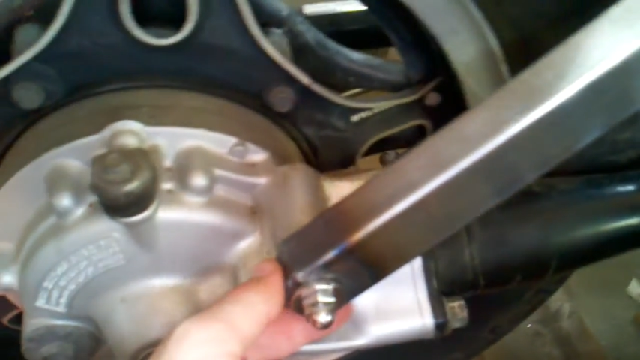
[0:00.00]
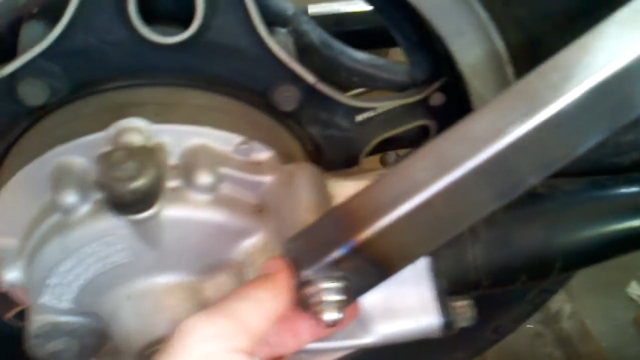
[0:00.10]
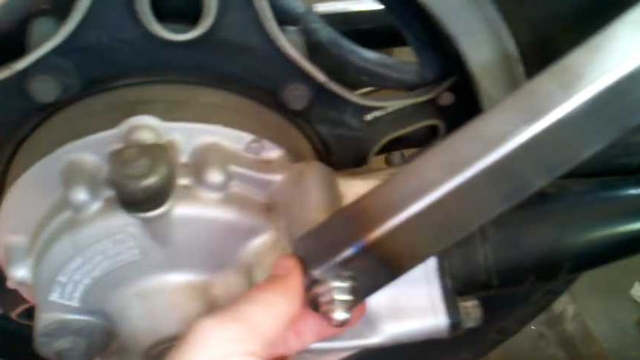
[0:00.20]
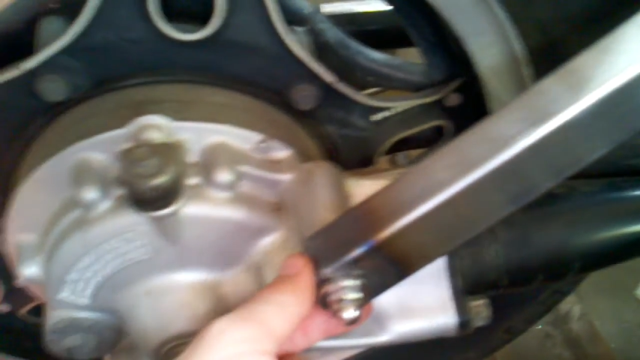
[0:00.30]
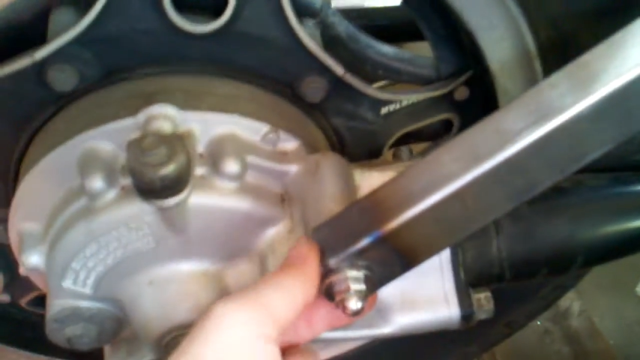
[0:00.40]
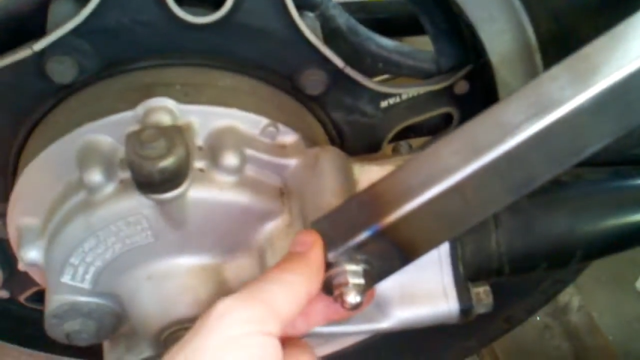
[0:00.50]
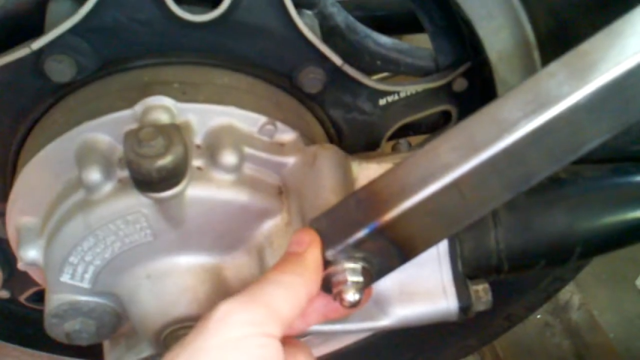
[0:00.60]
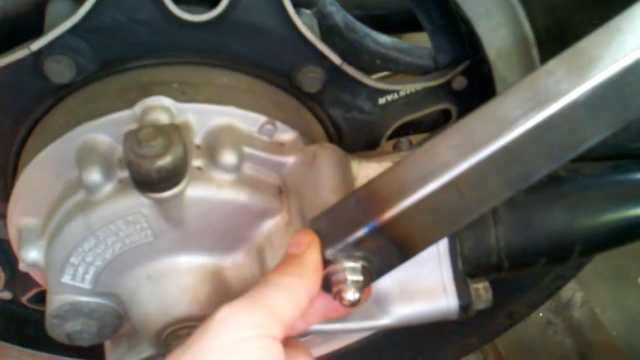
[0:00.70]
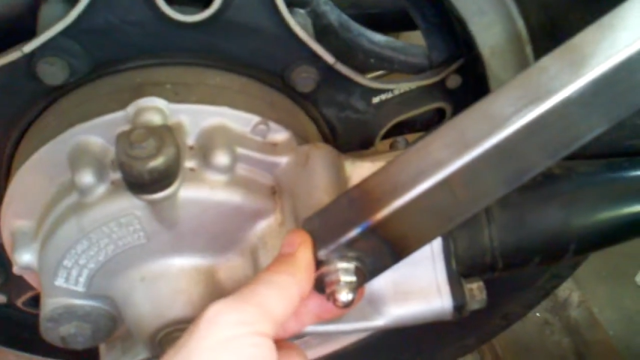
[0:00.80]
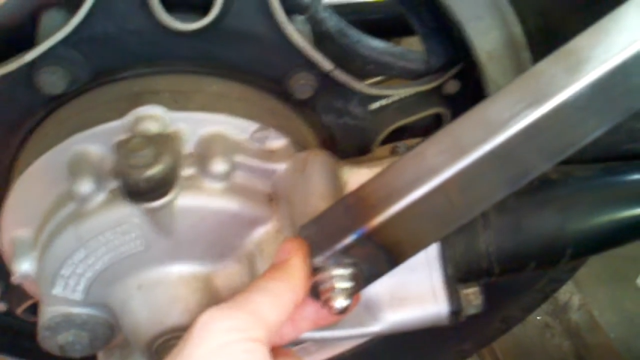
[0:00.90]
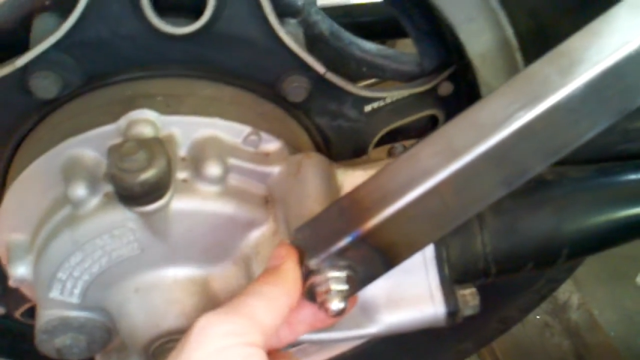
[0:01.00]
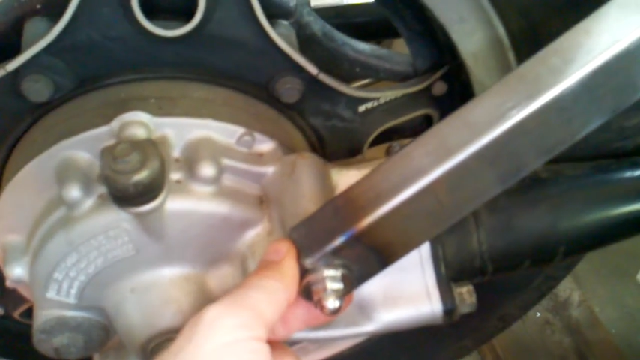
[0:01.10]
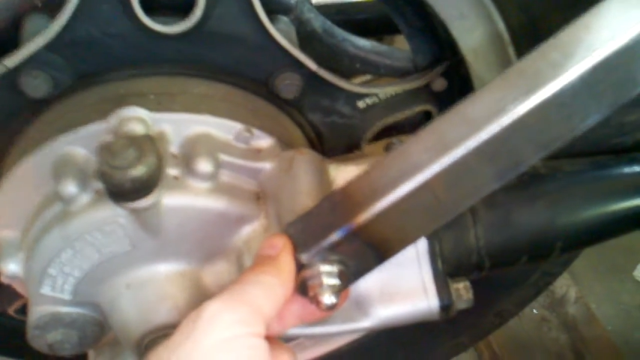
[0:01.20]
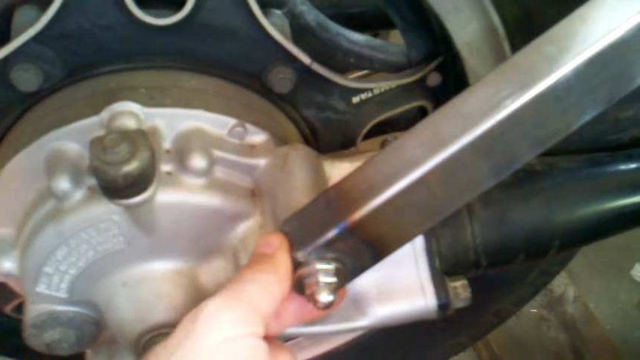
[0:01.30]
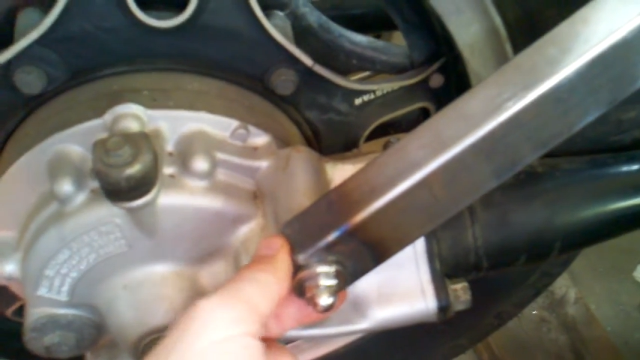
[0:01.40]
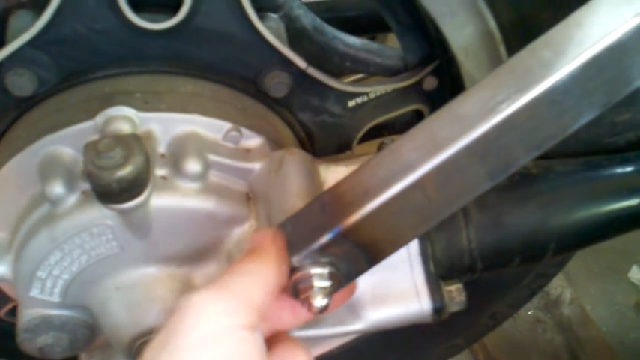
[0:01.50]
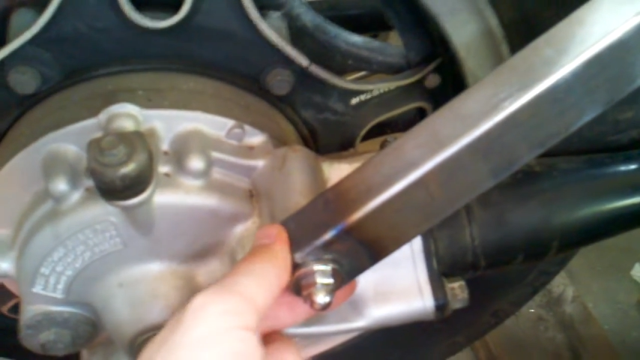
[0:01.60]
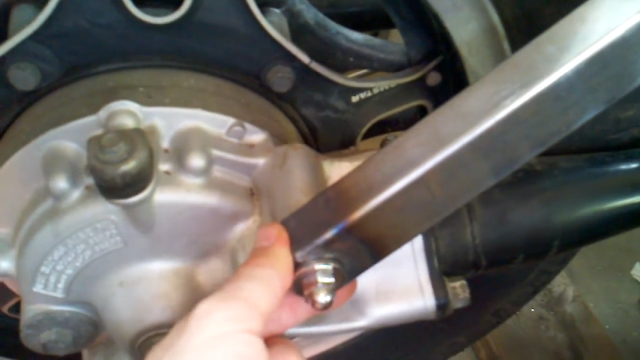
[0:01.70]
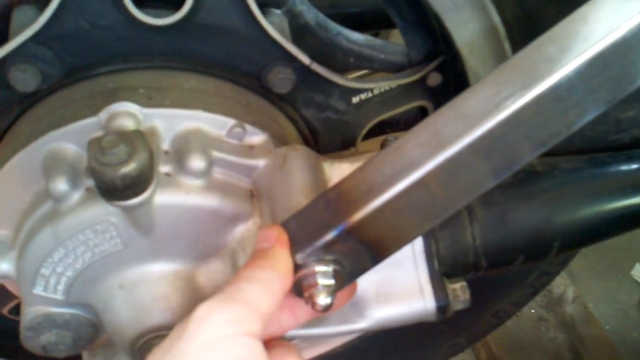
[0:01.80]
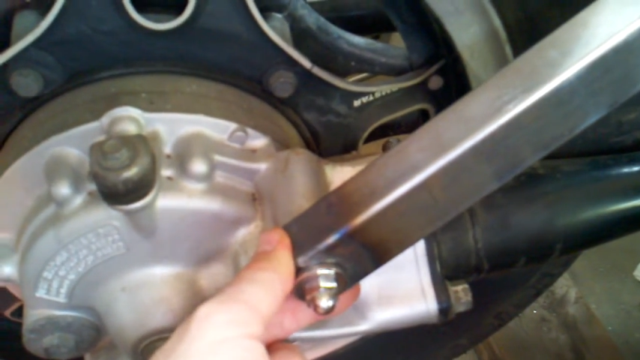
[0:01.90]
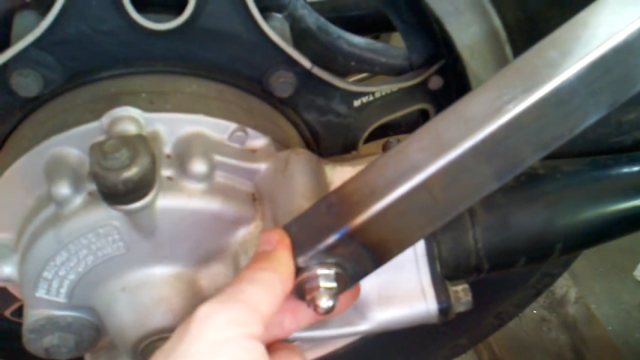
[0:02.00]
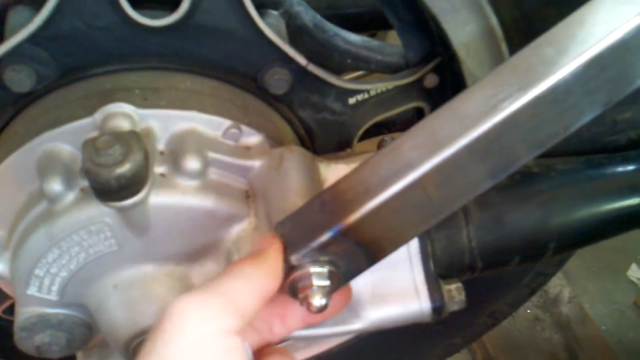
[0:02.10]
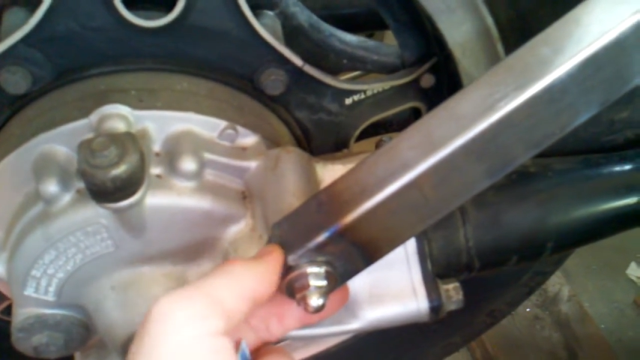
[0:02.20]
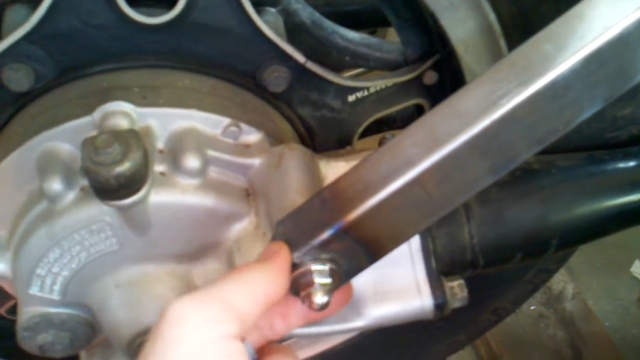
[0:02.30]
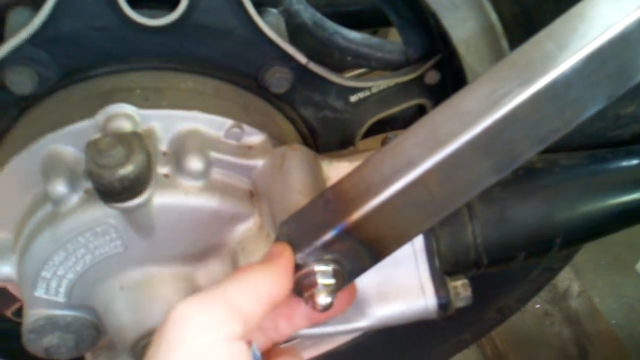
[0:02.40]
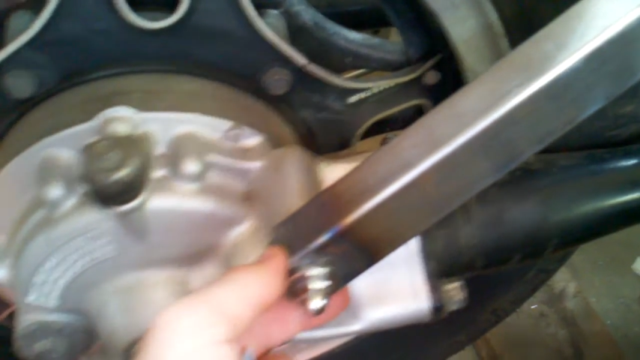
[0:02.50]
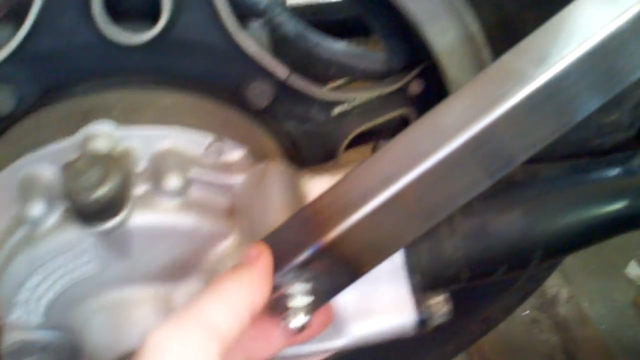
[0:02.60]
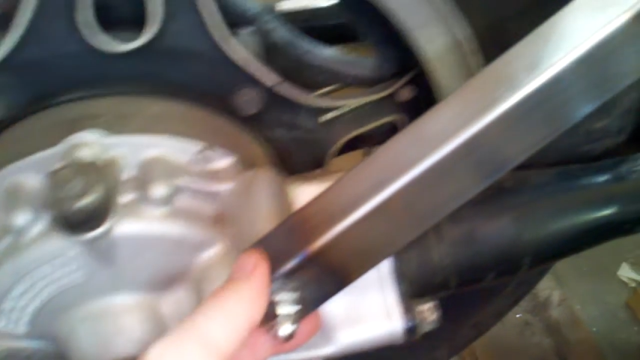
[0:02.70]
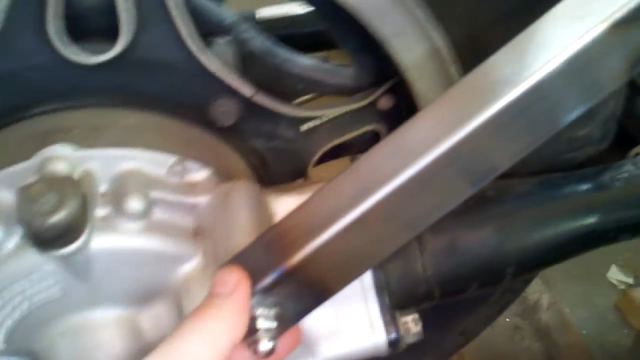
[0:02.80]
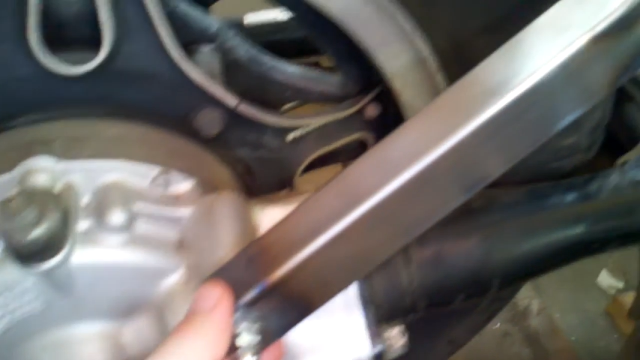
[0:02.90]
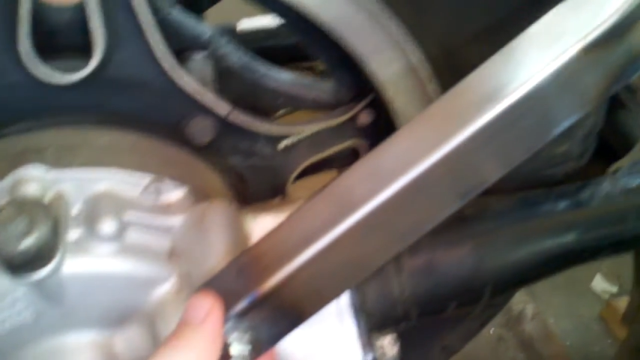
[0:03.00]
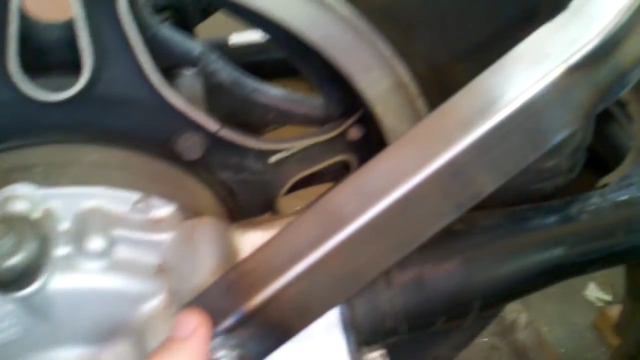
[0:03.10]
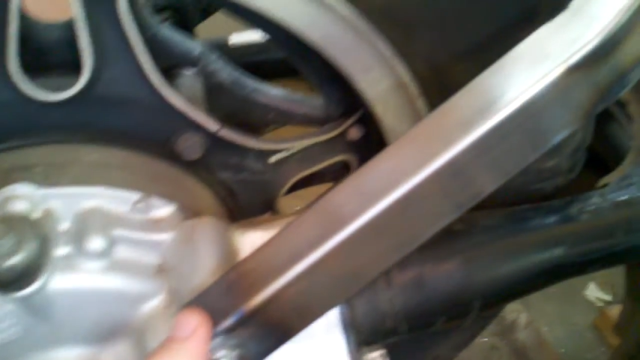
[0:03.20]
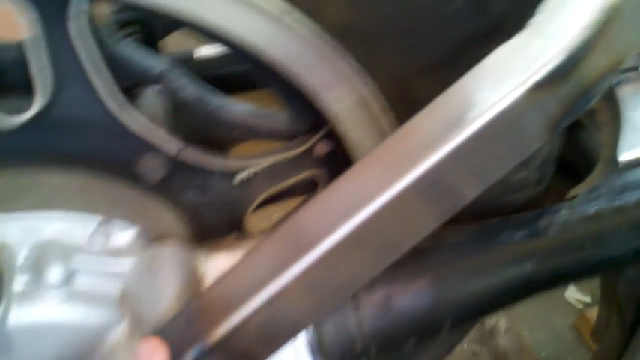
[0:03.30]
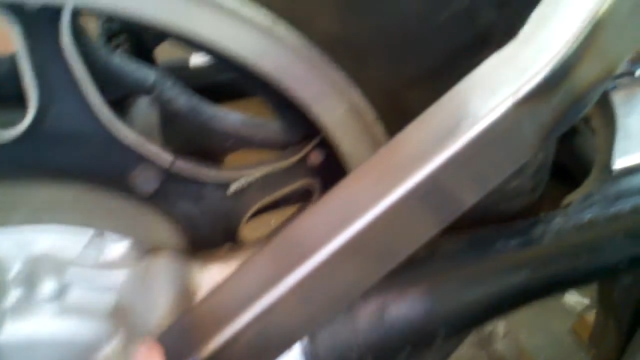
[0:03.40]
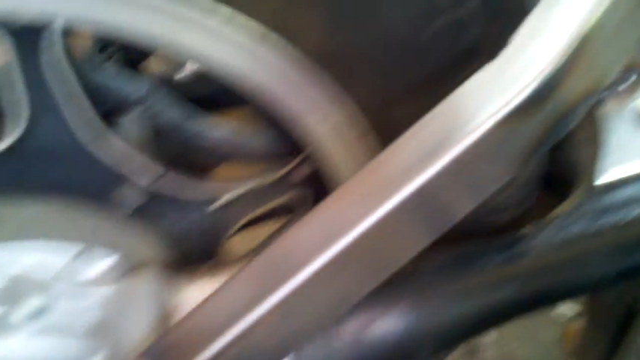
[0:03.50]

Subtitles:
Nobody's mouth can be seen.